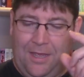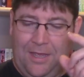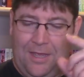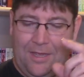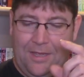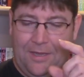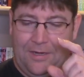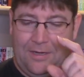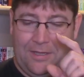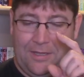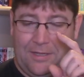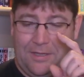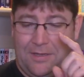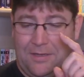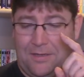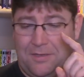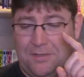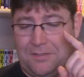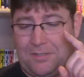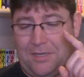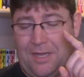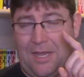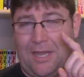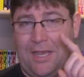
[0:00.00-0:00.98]
It
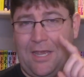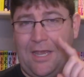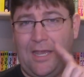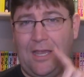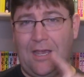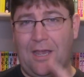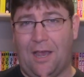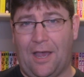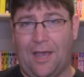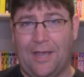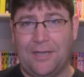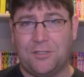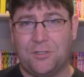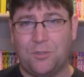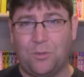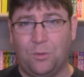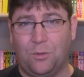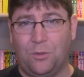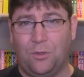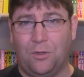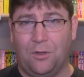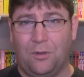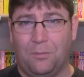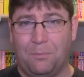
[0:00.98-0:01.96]
is a high
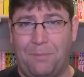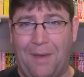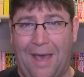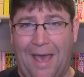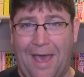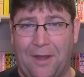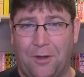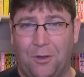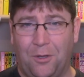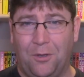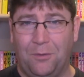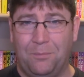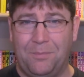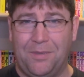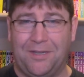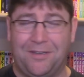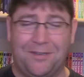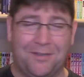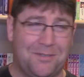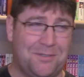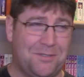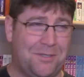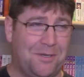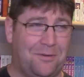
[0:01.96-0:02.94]
school battle
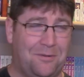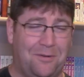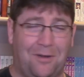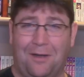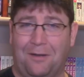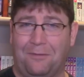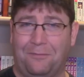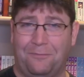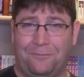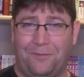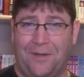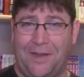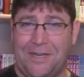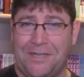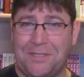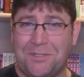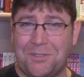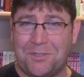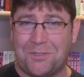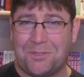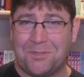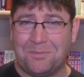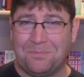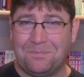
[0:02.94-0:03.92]
because there are
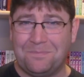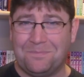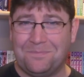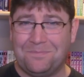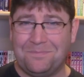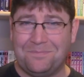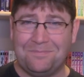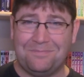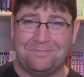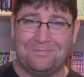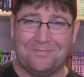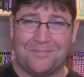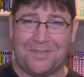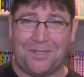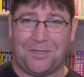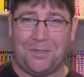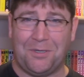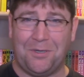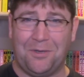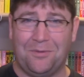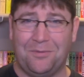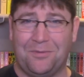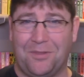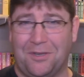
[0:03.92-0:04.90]
fights. You
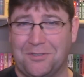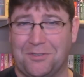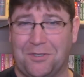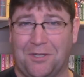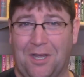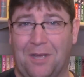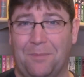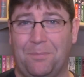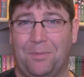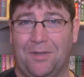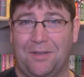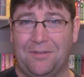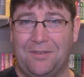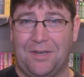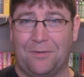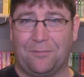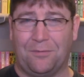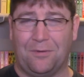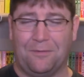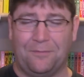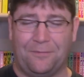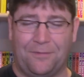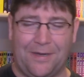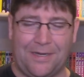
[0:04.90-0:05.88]
know, there's a couple of
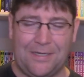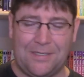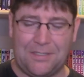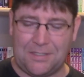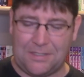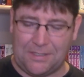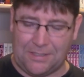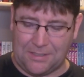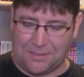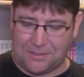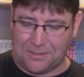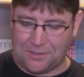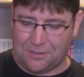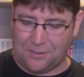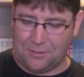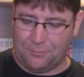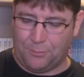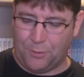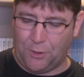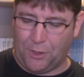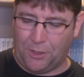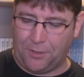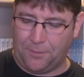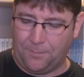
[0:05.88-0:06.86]
different fight scenes in the
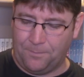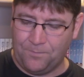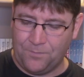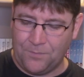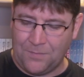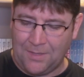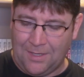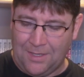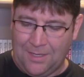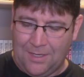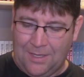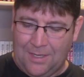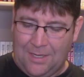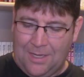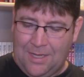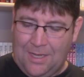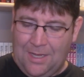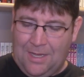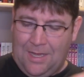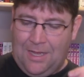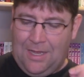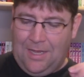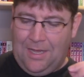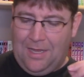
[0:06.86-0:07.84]
book.
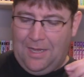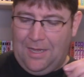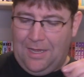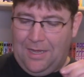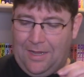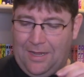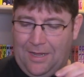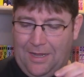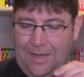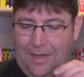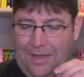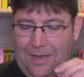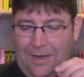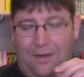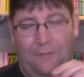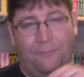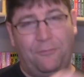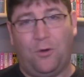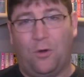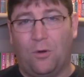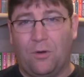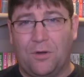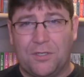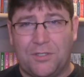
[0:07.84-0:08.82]
It,
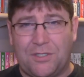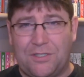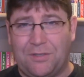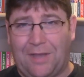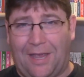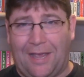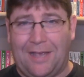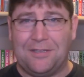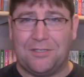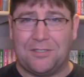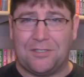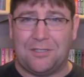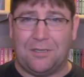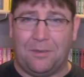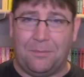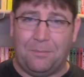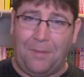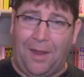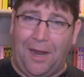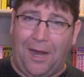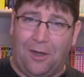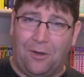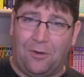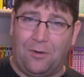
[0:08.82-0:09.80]
of course, has some
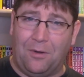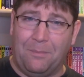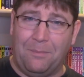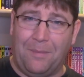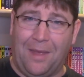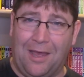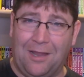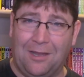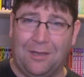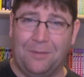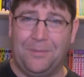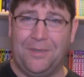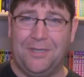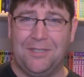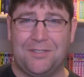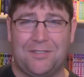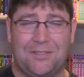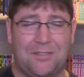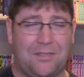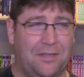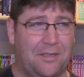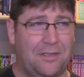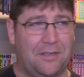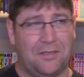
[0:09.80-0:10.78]
harem
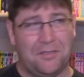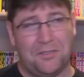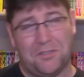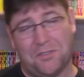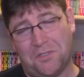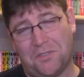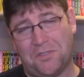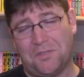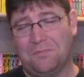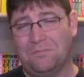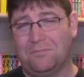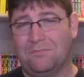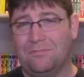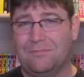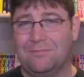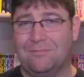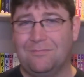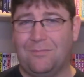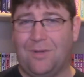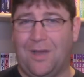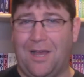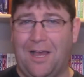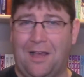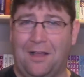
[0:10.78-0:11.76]
elements because,
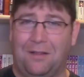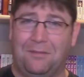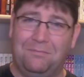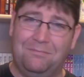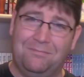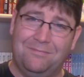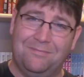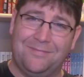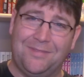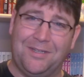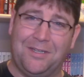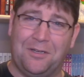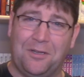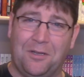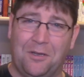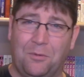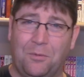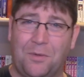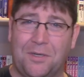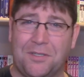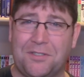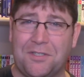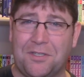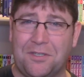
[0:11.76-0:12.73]
well, you know,
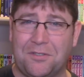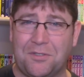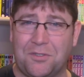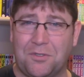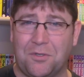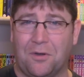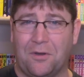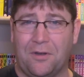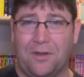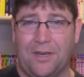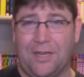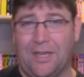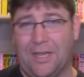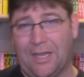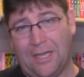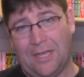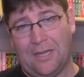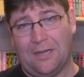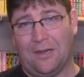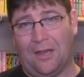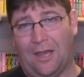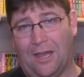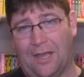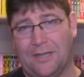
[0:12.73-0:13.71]
what's a story
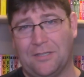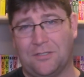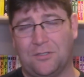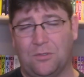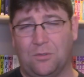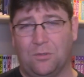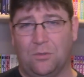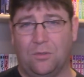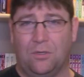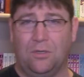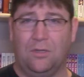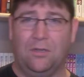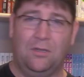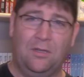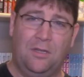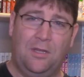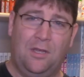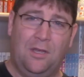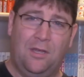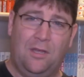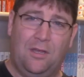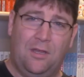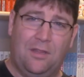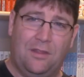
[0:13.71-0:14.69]
in high school
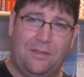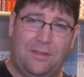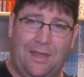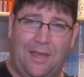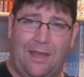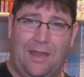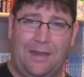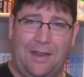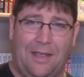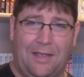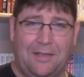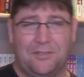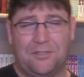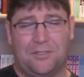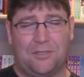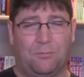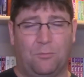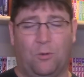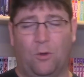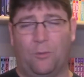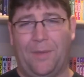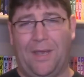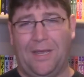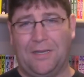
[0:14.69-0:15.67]
that has
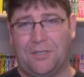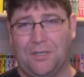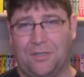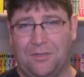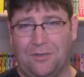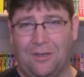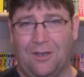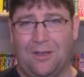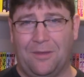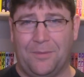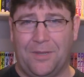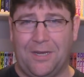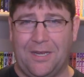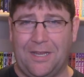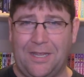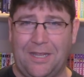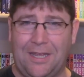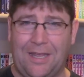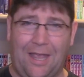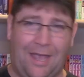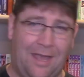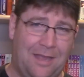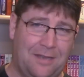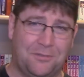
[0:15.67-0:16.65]
some romantic
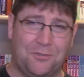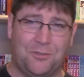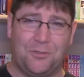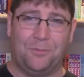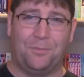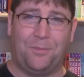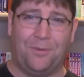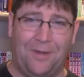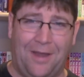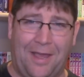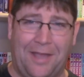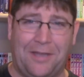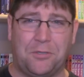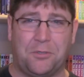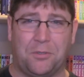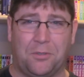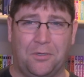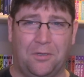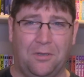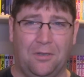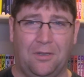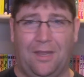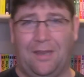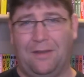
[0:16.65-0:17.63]
comedy and
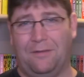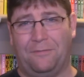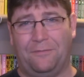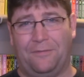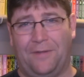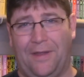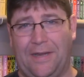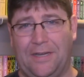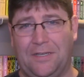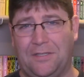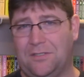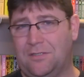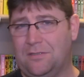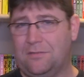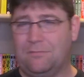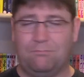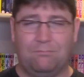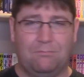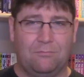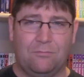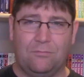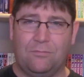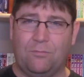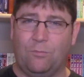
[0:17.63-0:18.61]
supernatural and fights?
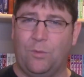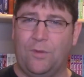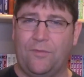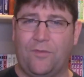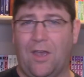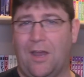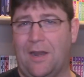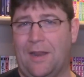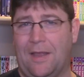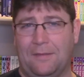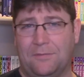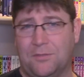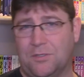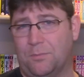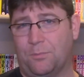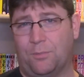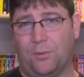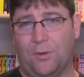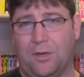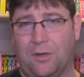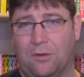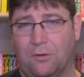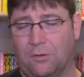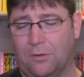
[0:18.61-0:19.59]
We've got to have some
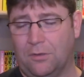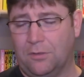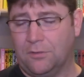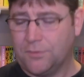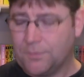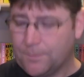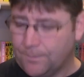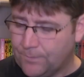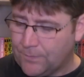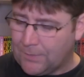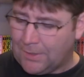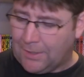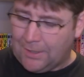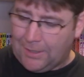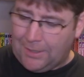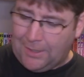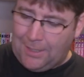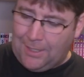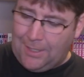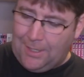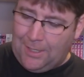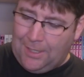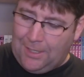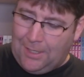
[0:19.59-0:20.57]
pretty girls.
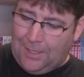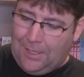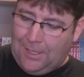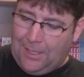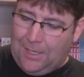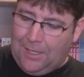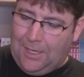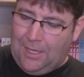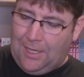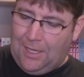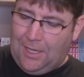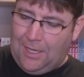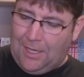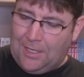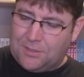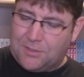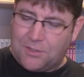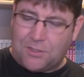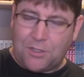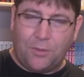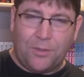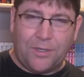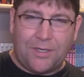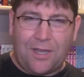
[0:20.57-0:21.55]

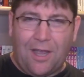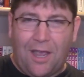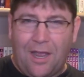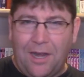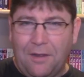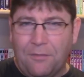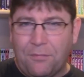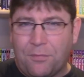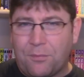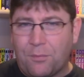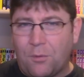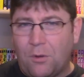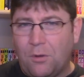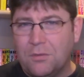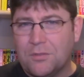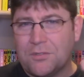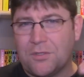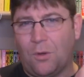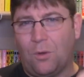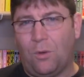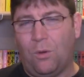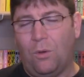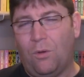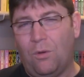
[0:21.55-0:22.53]
So it kind of throws
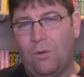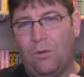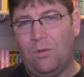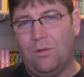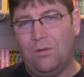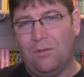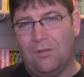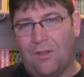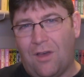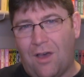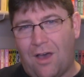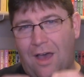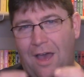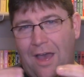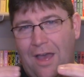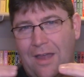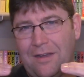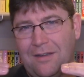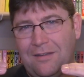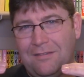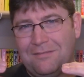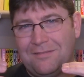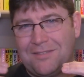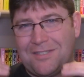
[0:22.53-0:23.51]
a whole
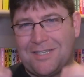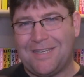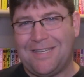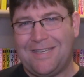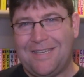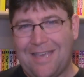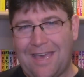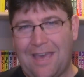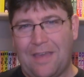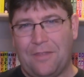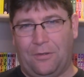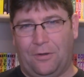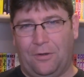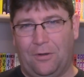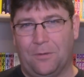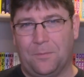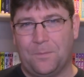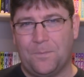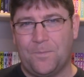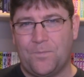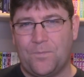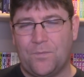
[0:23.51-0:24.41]
lot together.